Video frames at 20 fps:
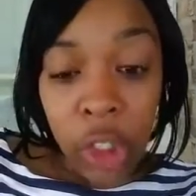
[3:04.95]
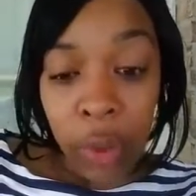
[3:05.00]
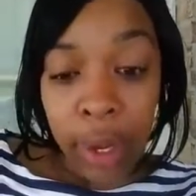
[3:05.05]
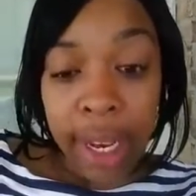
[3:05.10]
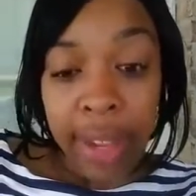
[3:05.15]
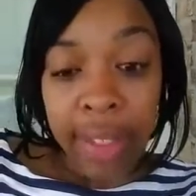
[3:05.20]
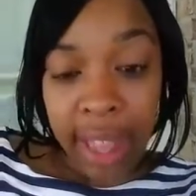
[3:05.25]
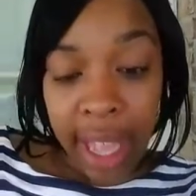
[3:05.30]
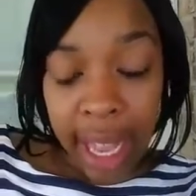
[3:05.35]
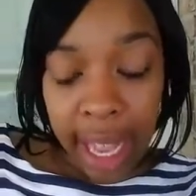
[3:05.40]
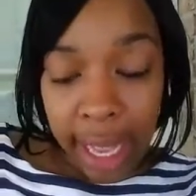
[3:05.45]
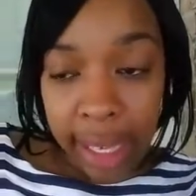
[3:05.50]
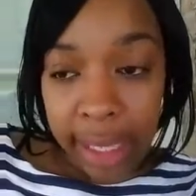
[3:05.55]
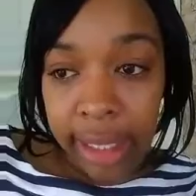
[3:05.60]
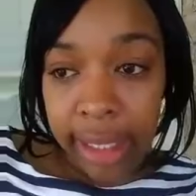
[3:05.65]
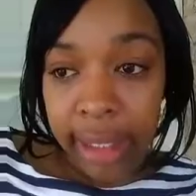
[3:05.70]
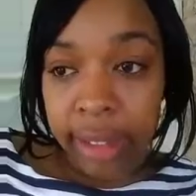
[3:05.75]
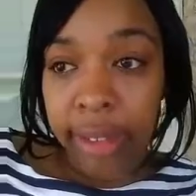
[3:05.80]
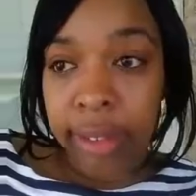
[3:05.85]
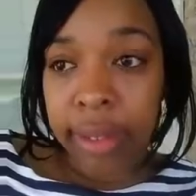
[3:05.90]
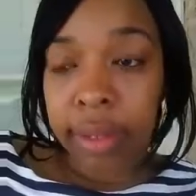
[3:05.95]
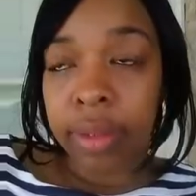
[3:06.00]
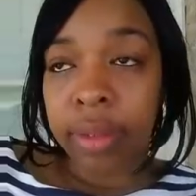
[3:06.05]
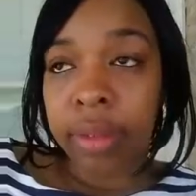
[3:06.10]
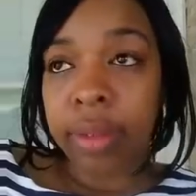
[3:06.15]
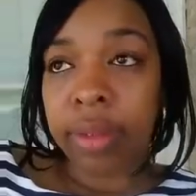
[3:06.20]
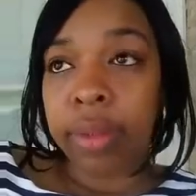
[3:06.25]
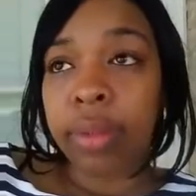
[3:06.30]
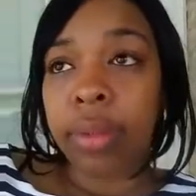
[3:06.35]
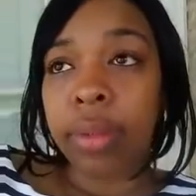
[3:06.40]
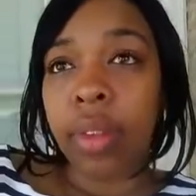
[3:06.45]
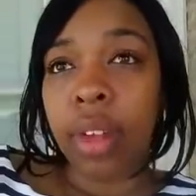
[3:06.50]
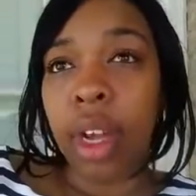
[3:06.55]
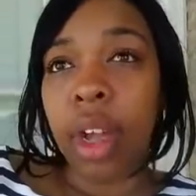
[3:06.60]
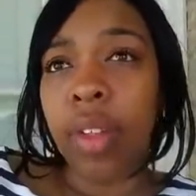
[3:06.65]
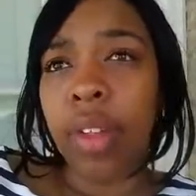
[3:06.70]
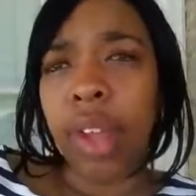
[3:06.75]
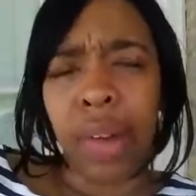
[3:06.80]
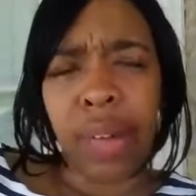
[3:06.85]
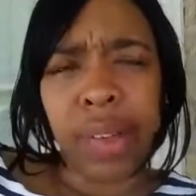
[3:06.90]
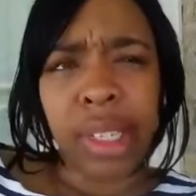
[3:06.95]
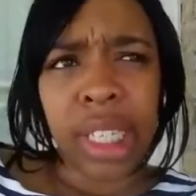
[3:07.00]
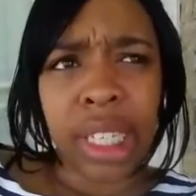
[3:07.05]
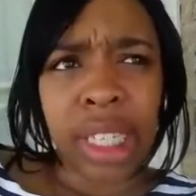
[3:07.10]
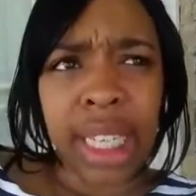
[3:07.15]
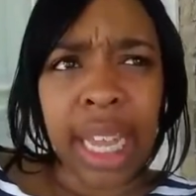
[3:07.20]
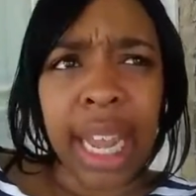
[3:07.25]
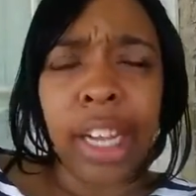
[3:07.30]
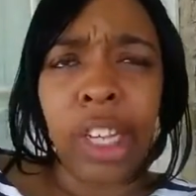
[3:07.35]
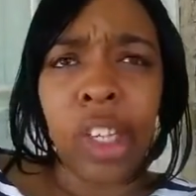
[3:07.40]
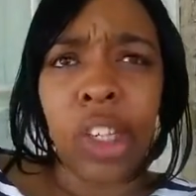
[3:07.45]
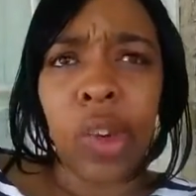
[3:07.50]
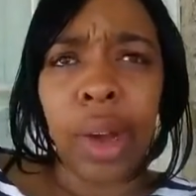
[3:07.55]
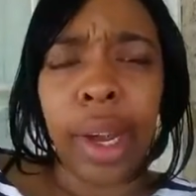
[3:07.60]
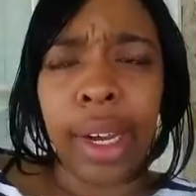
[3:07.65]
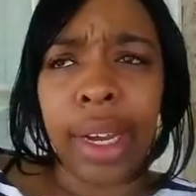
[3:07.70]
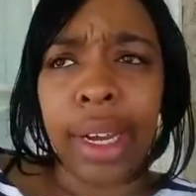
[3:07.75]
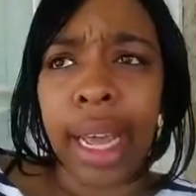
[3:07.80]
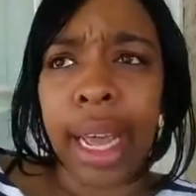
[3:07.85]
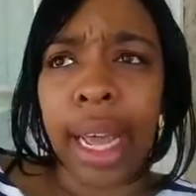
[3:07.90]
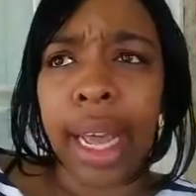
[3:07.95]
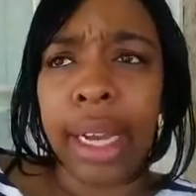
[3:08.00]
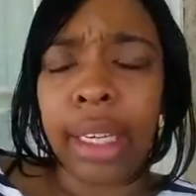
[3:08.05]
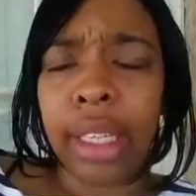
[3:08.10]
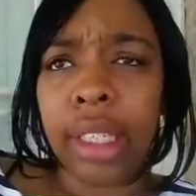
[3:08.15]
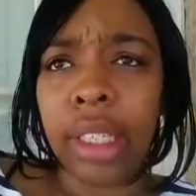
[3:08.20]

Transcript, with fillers: in that. There is a danger in that.